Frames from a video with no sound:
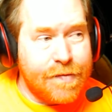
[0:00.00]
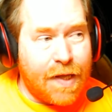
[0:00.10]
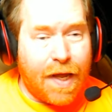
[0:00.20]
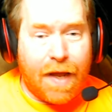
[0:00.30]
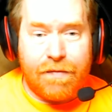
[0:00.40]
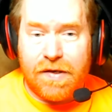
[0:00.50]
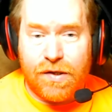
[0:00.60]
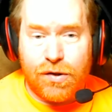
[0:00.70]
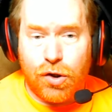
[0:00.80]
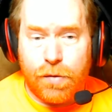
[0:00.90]
They haven't
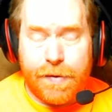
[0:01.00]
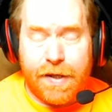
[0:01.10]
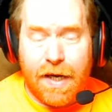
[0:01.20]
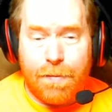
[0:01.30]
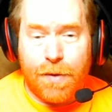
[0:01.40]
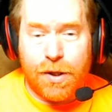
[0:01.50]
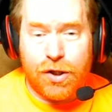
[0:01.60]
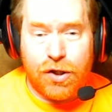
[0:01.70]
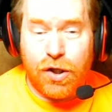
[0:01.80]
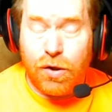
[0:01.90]
determined how
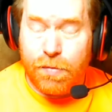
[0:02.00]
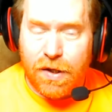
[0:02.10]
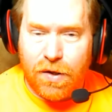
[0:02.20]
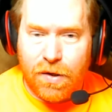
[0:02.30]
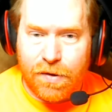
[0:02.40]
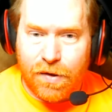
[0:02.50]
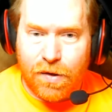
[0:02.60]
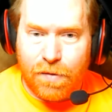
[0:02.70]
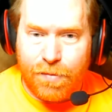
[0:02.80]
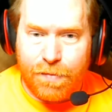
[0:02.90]
much Humalog they're
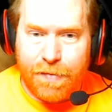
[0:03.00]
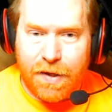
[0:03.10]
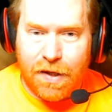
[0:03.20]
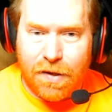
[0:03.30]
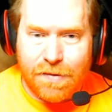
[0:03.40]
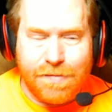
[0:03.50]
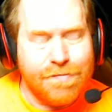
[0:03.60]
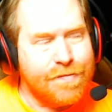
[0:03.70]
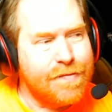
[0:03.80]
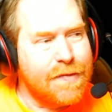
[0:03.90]
going to put me on,
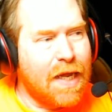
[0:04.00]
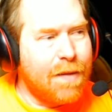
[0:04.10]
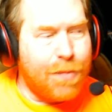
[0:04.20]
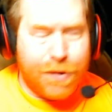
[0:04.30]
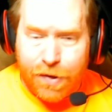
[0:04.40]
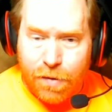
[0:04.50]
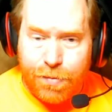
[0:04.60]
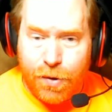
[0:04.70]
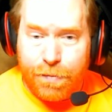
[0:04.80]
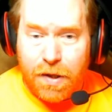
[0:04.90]
but they're going
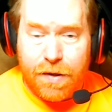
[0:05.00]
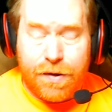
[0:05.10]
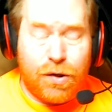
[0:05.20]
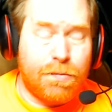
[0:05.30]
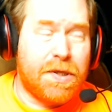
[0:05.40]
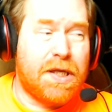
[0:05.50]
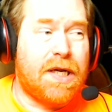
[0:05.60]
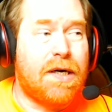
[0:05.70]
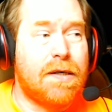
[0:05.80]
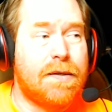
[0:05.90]
to put me on
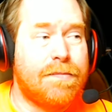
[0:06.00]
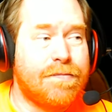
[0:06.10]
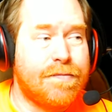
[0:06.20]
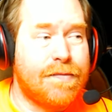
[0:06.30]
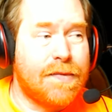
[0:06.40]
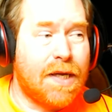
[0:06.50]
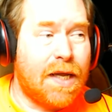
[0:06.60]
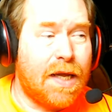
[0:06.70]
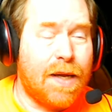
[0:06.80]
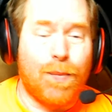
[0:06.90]
Humalog,
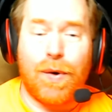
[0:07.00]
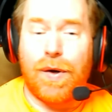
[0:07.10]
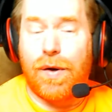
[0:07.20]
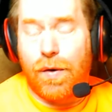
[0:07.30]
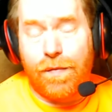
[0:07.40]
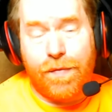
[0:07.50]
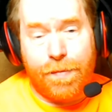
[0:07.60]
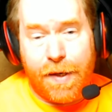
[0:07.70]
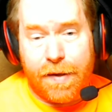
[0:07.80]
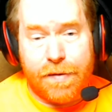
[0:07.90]
and we're going to go
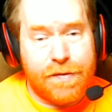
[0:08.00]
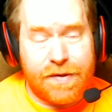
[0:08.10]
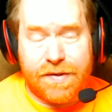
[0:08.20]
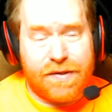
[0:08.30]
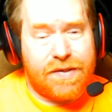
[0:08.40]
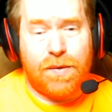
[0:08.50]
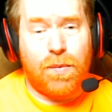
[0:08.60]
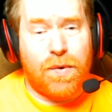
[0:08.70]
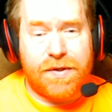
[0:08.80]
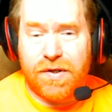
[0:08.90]
from there just to see
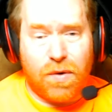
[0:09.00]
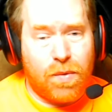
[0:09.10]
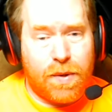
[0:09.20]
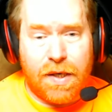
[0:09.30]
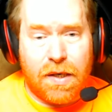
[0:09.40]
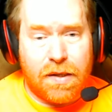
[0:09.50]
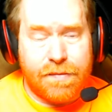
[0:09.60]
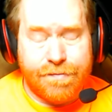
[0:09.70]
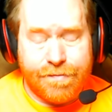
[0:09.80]
what's going on.